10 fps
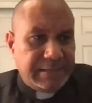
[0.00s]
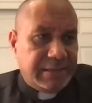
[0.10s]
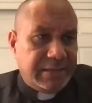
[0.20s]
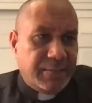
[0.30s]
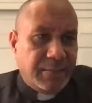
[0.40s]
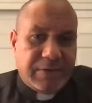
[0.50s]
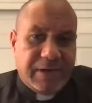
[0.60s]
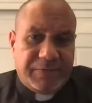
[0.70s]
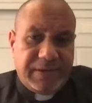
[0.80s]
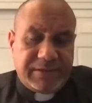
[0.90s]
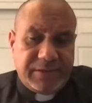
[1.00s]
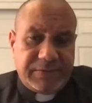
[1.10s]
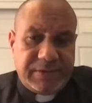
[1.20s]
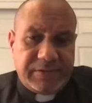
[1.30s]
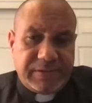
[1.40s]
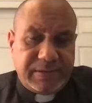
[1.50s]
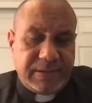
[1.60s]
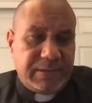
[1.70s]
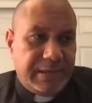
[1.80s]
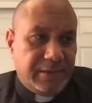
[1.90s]
the demographics of this
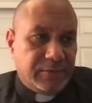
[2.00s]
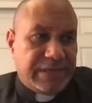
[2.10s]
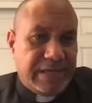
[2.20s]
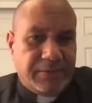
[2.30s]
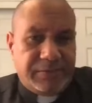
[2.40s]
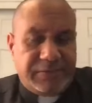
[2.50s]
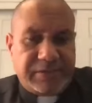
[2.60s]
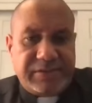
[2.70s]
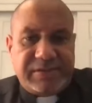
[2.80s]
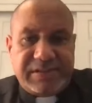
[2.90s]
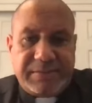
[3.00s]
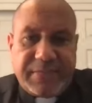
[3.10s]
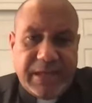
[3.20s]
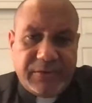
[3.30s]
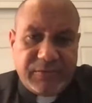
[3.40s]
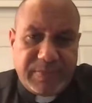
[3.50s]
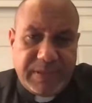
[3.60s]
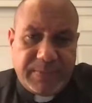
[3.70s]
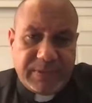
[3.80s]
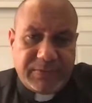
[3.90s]
little town of 67,000
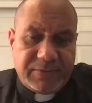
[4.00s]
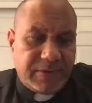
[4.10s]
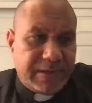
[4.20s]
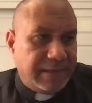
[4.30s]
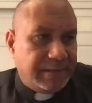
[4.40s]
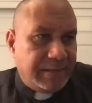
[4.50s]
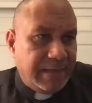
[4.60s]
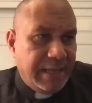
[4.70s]
people of Lodi,